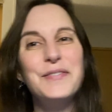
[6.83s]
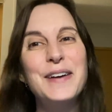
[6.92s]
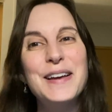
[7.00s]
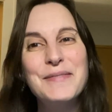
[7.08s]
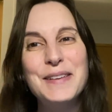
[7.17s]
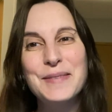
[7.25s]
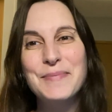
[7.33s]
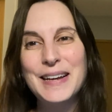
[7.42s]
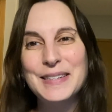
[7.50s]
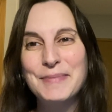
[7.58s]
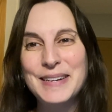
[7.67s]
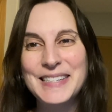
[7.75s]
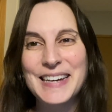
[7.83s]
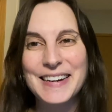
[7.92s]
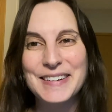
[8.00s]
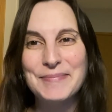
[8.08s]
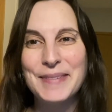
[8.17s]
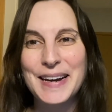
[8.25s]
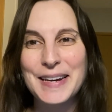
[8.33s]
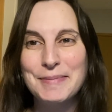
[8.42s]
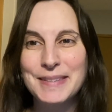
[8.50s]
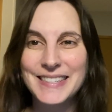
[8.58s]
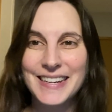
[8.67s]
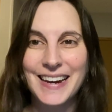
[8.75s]
everyone. Welcome back to my channel. My
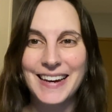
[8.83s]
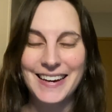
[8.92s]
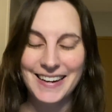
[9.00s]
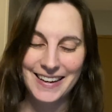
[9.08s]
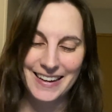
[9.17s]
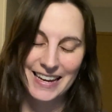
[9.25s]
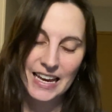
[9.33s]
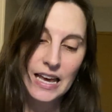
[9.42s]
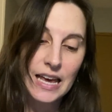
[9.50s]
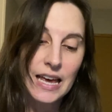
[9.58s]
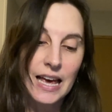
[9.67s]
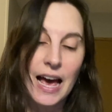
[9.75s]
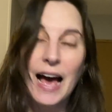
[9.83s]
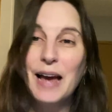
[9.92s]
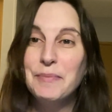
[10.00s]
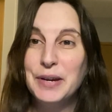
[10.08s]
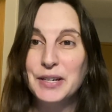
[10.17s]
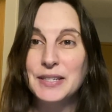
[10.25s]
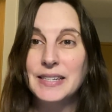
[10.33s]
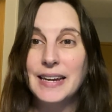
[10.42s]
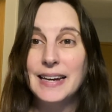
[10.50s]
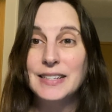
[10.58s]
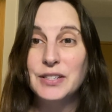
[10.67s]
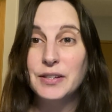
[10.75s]
name is Jenny. I'm here
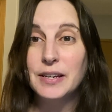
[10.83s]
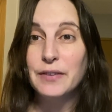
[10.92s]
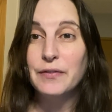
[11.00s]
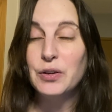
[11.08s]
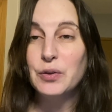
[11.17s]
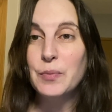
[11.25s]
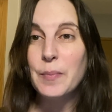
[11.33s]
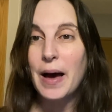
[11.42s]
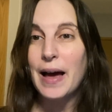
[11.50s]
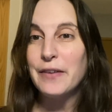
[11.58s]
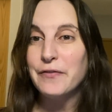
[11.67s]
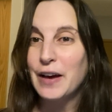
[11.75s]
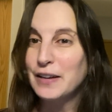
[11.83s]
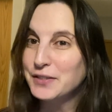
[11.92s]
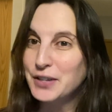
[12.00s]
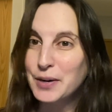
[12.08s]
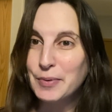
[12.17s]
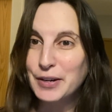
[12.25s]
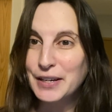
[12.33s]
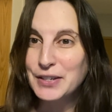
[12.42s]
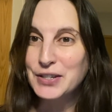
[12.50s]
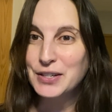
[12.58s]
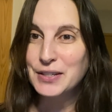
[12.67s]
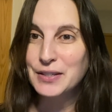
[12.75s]
today to give you my five-star
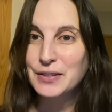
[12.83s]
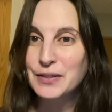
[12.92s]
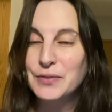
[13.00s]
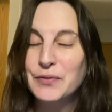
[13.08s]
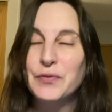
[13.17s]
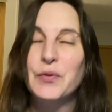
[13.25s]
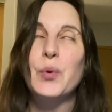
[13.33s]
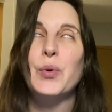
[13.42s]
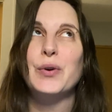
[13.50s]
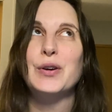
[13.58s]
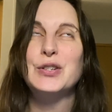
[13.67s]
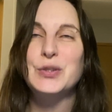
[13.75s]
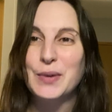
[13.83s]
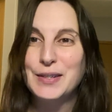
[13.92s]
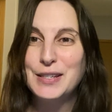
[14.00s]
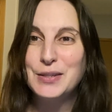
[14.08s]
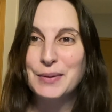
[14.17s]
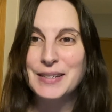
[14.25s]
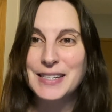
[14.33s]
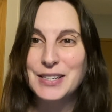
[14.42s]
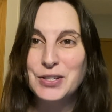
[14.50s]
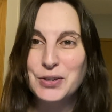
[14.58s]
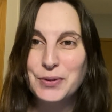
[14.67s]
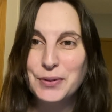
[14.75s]
predictions for
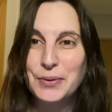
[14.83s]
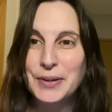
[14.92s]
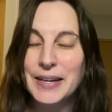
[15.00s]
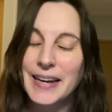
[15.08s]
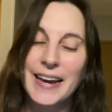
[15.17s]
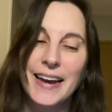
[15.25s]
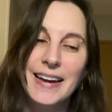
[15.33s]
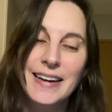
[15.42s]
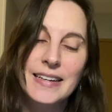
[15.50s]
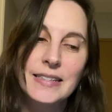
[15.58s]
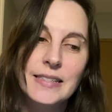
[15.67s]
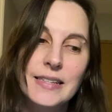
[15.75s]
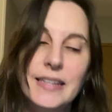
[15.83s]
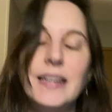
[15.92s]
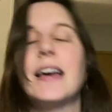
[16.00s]
2022. And